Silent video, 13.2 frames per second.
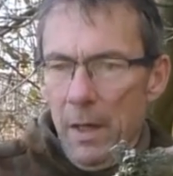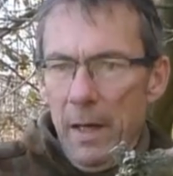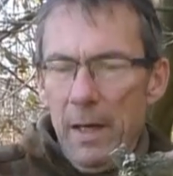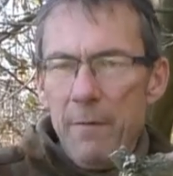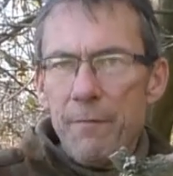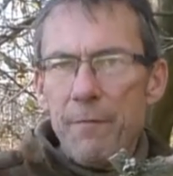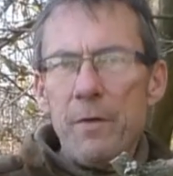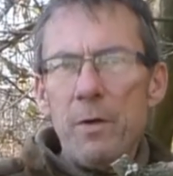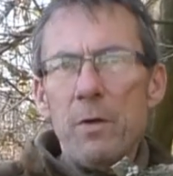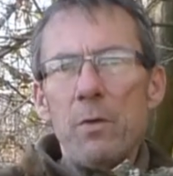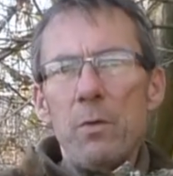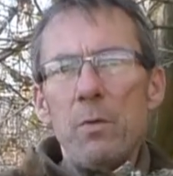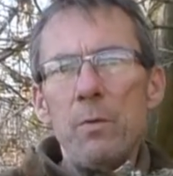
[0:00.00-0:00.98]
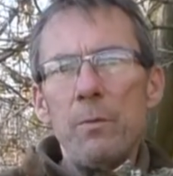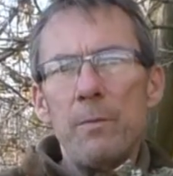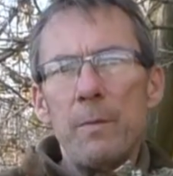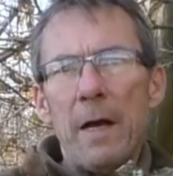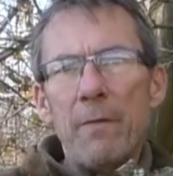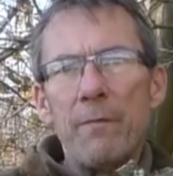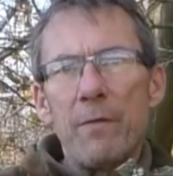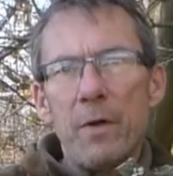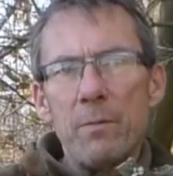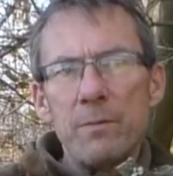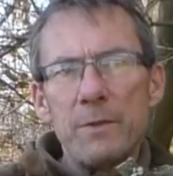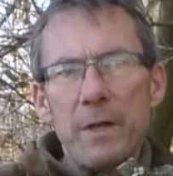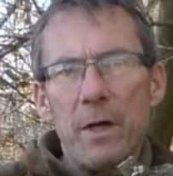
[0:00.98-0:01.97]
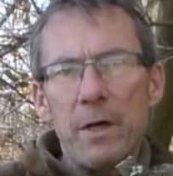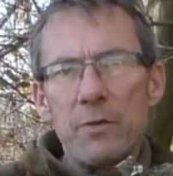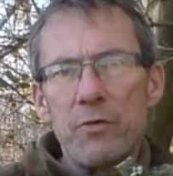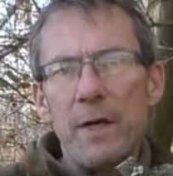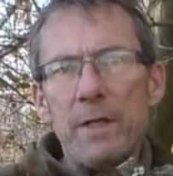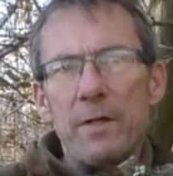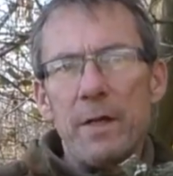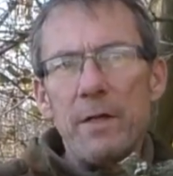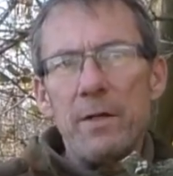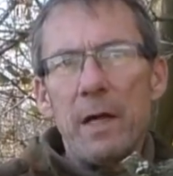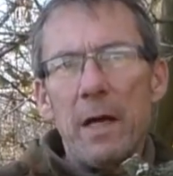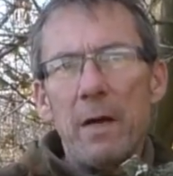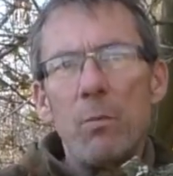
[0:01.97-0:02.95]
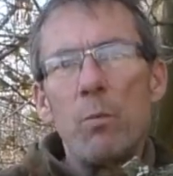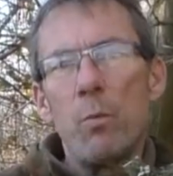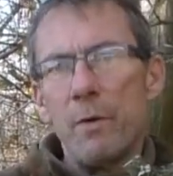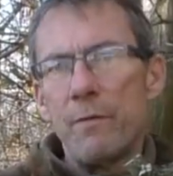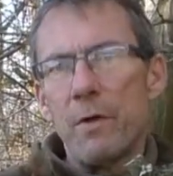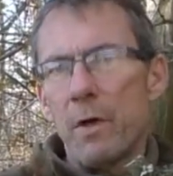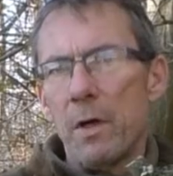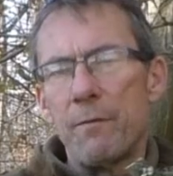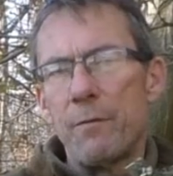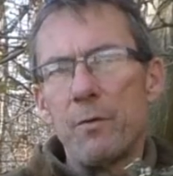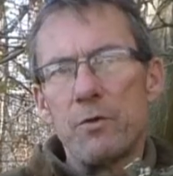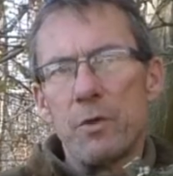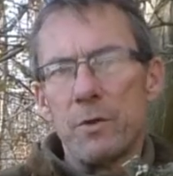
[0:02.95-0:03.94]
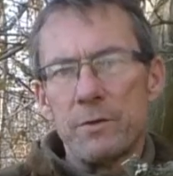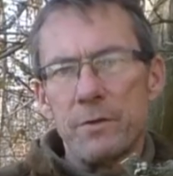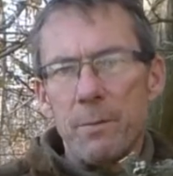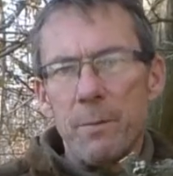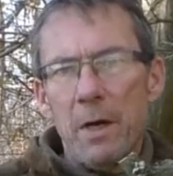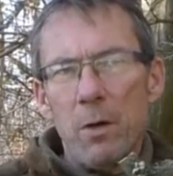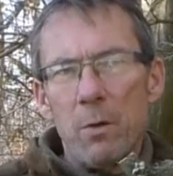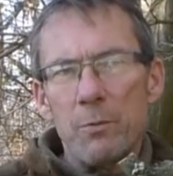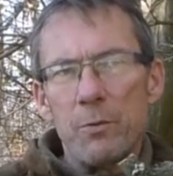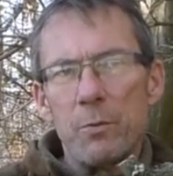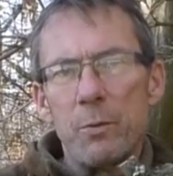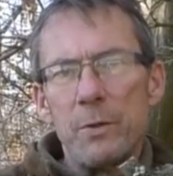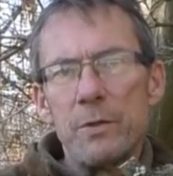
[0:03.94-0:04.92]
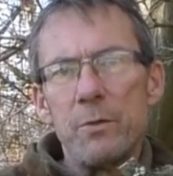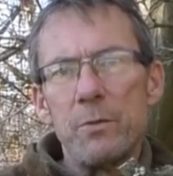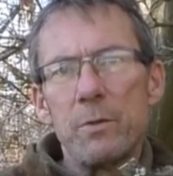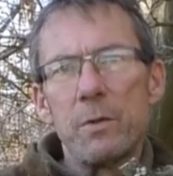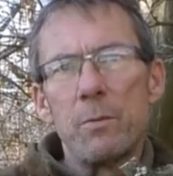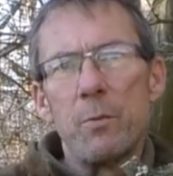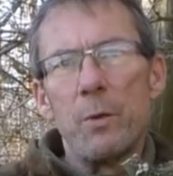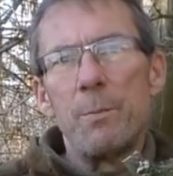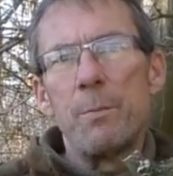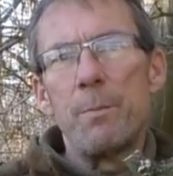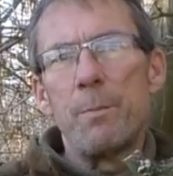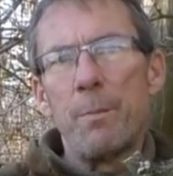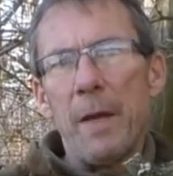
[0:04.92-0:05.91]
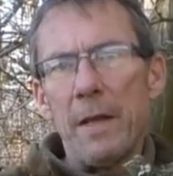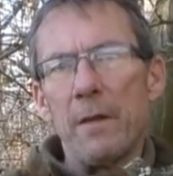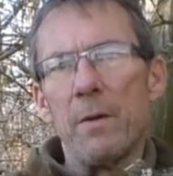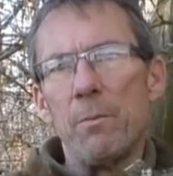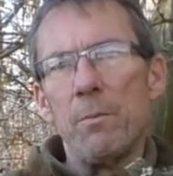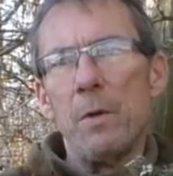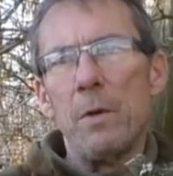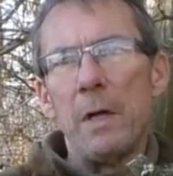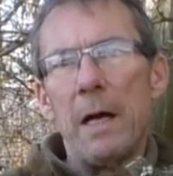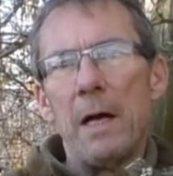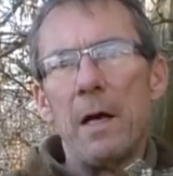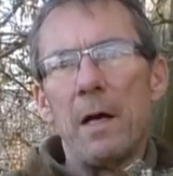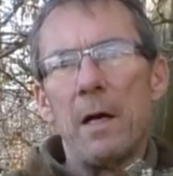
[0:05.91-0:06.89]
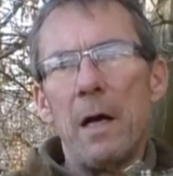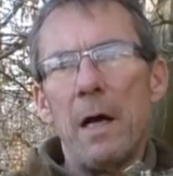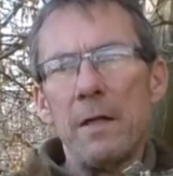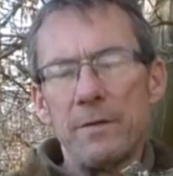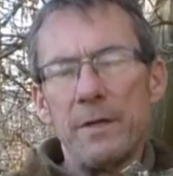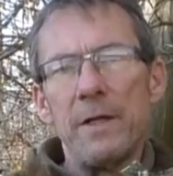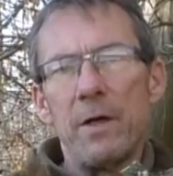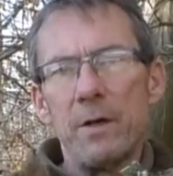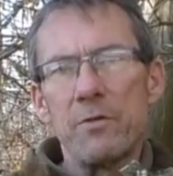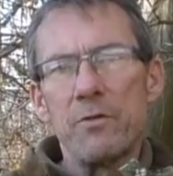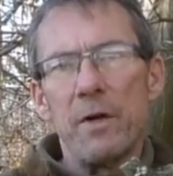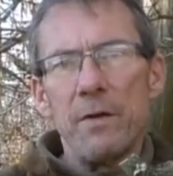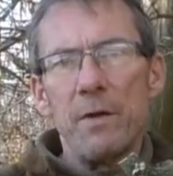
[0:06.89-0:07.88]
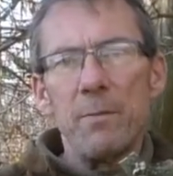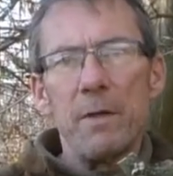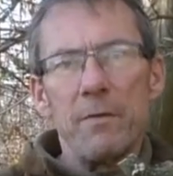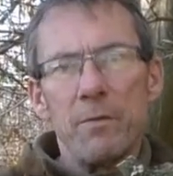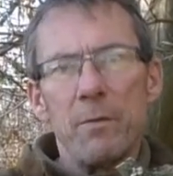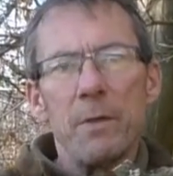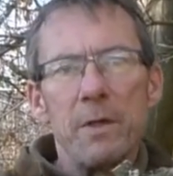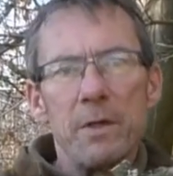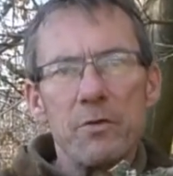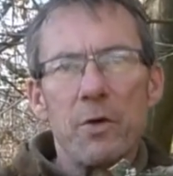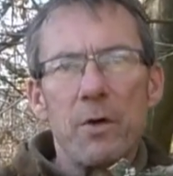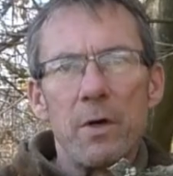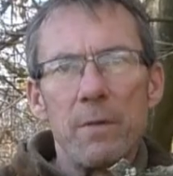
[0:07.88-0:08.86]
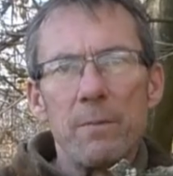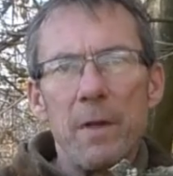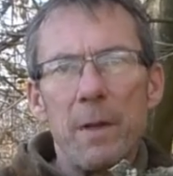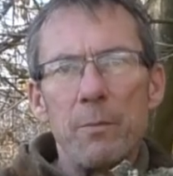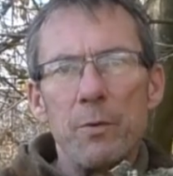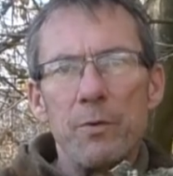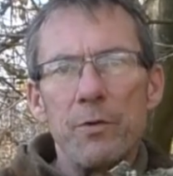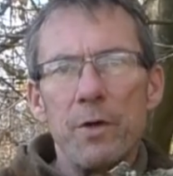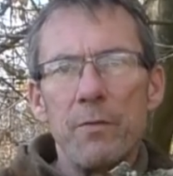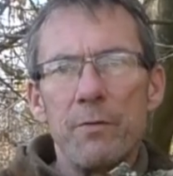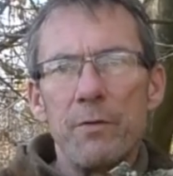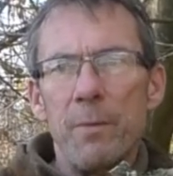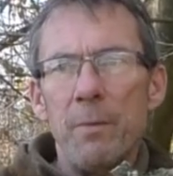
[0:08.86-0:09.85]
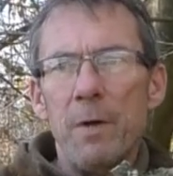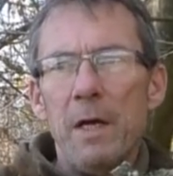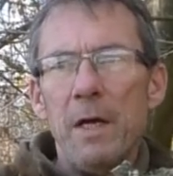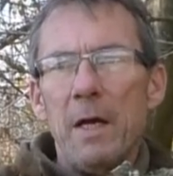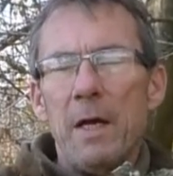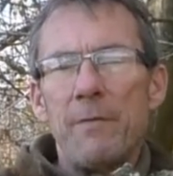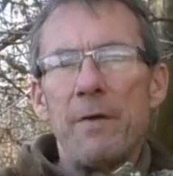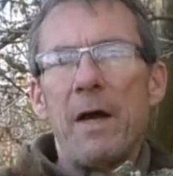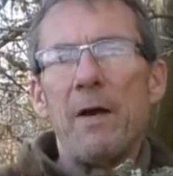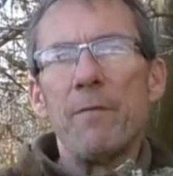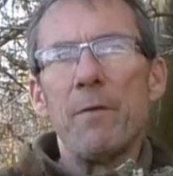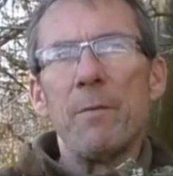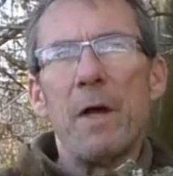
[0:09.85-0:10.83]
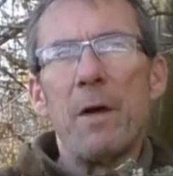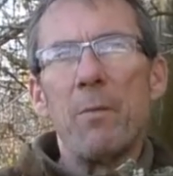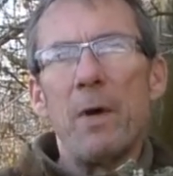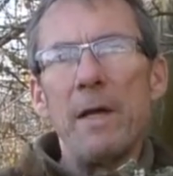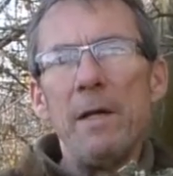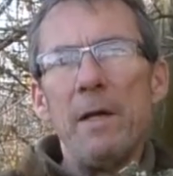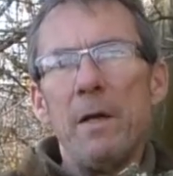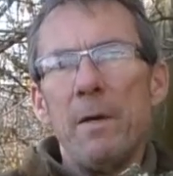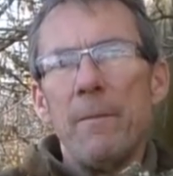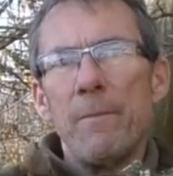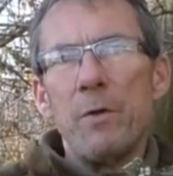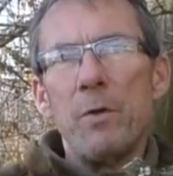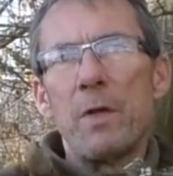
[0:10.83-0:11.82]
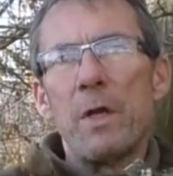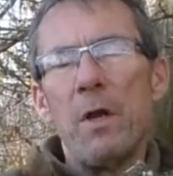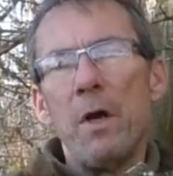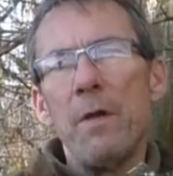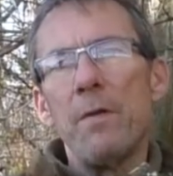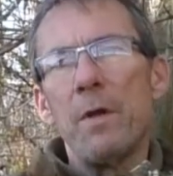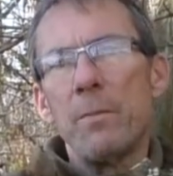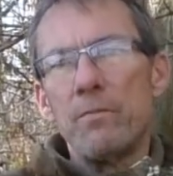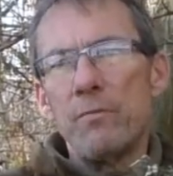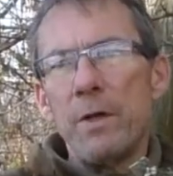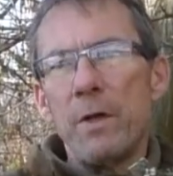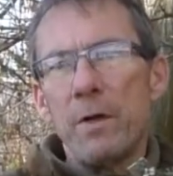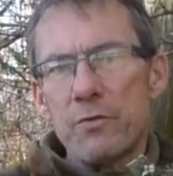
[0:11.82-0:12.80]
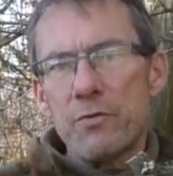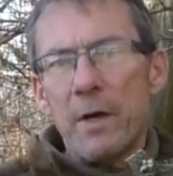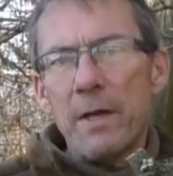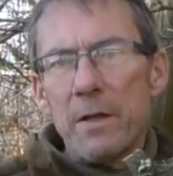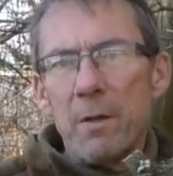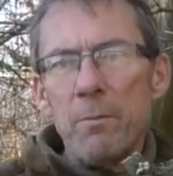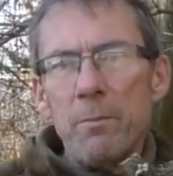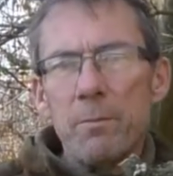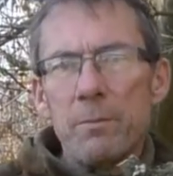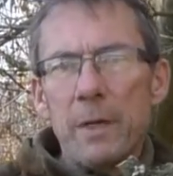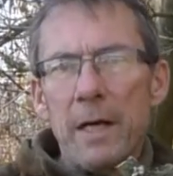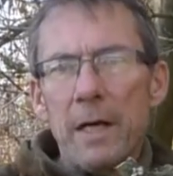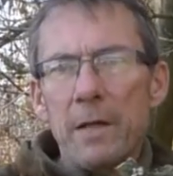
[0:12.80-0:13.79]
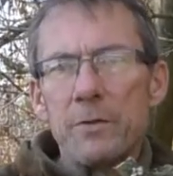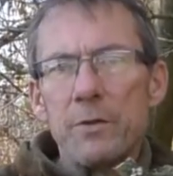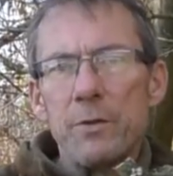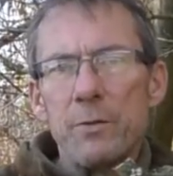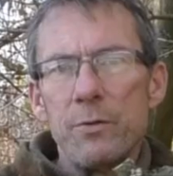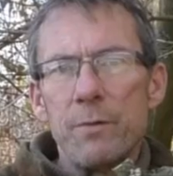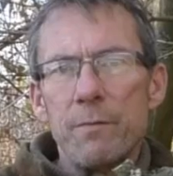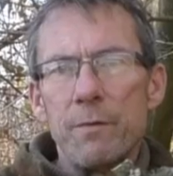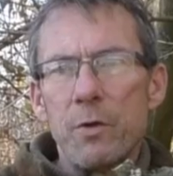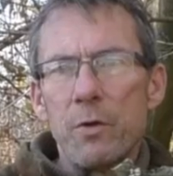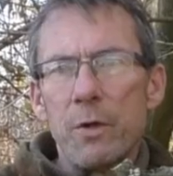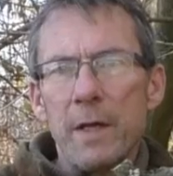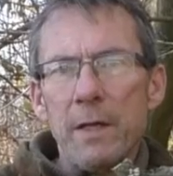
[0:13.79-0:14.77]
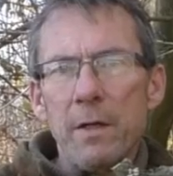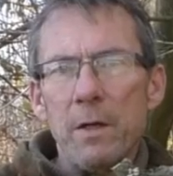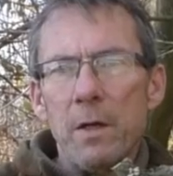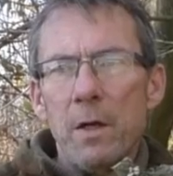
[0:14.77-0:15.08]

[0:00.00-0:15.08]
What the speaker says: If you have them dehydrated, we've got a few jars of them at home, so we pick them and dehydrate them, leave them in a jar that preserves them. If you have them that way, you can either rehydrate them to use them for cooking,